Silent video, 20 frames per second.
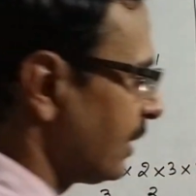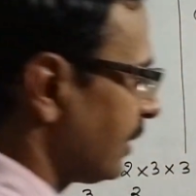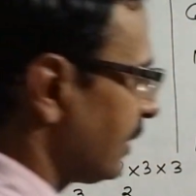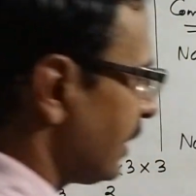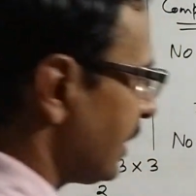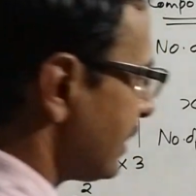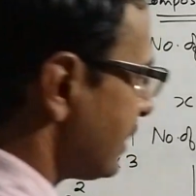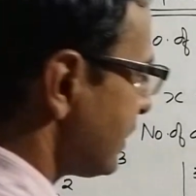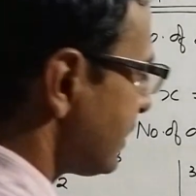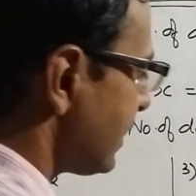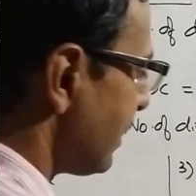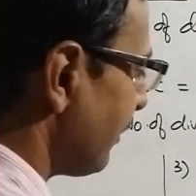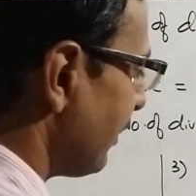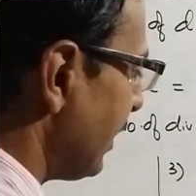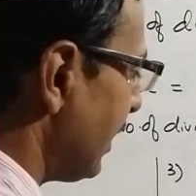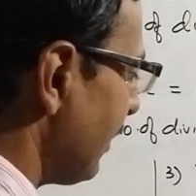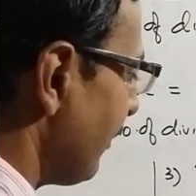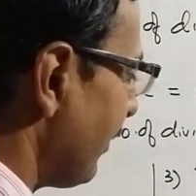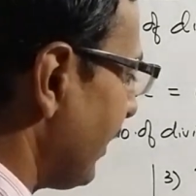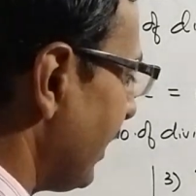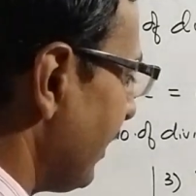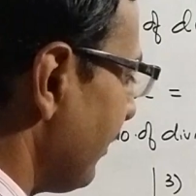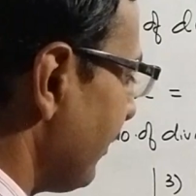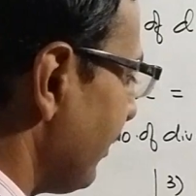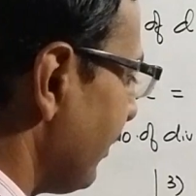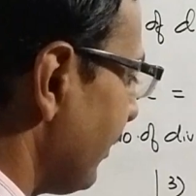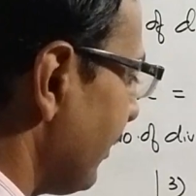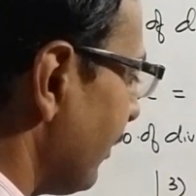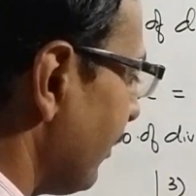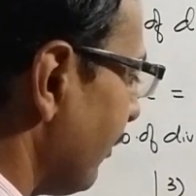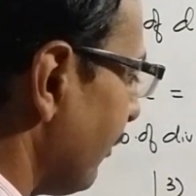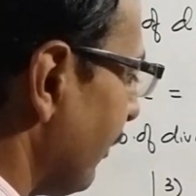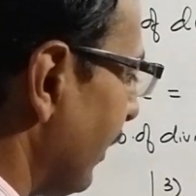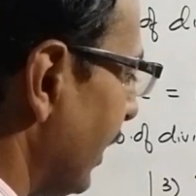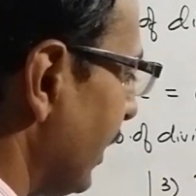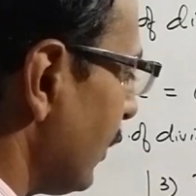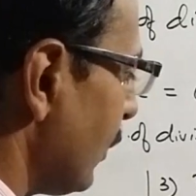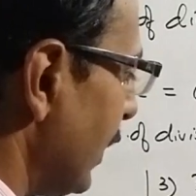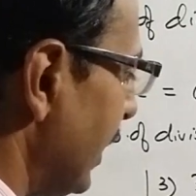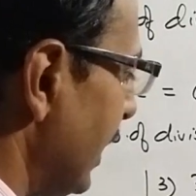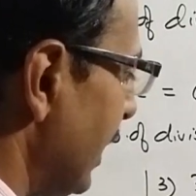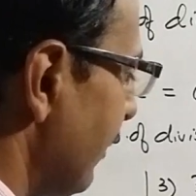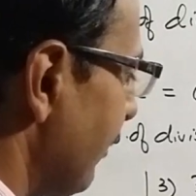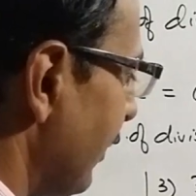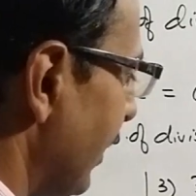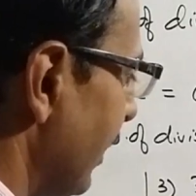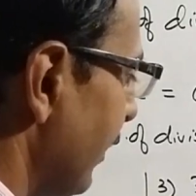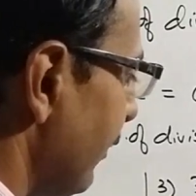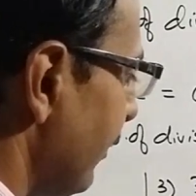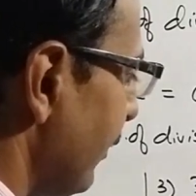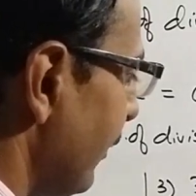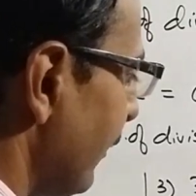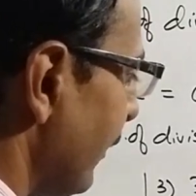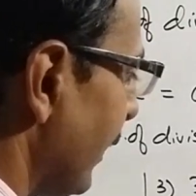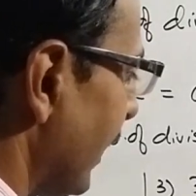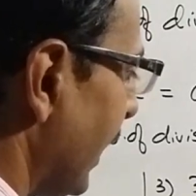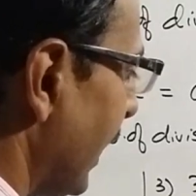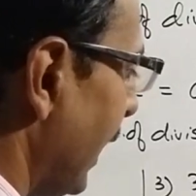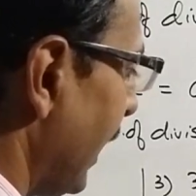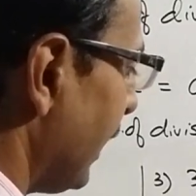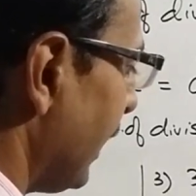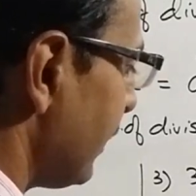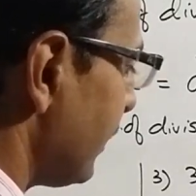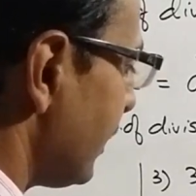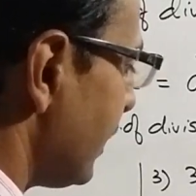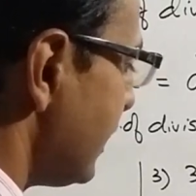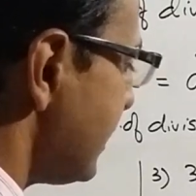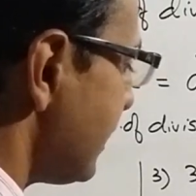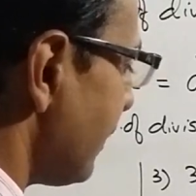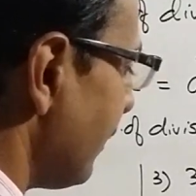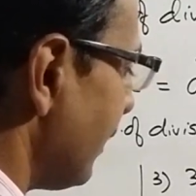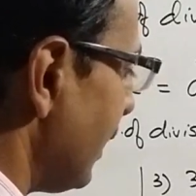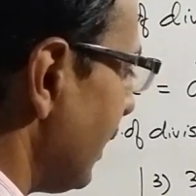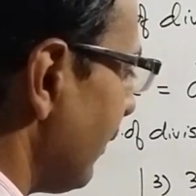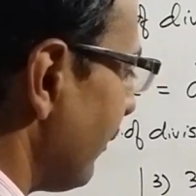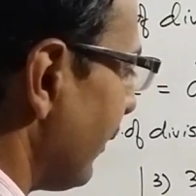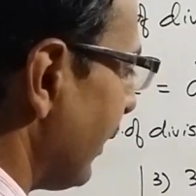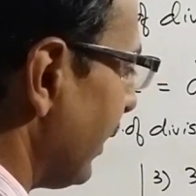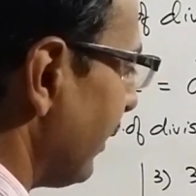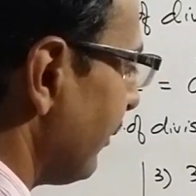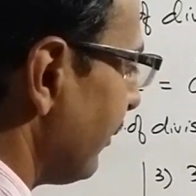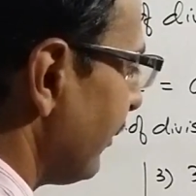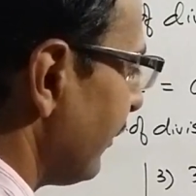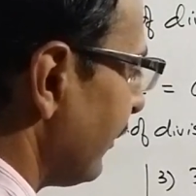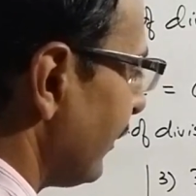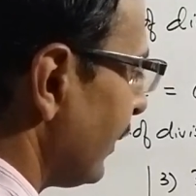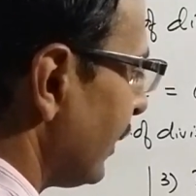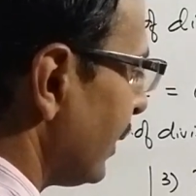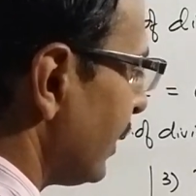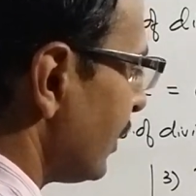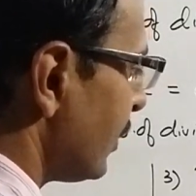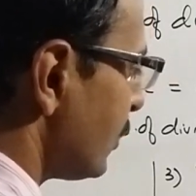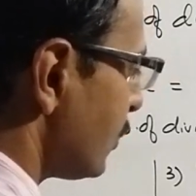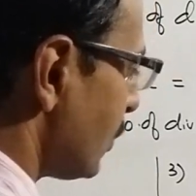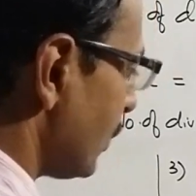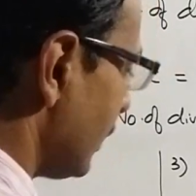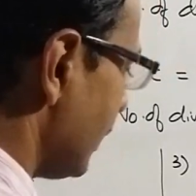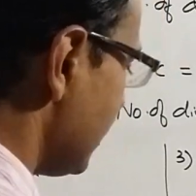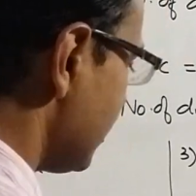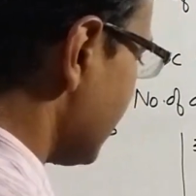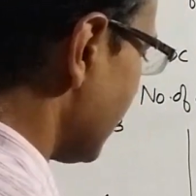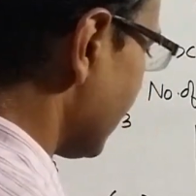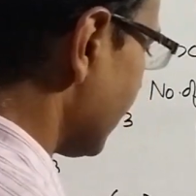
Then 75, 125 and 375. So these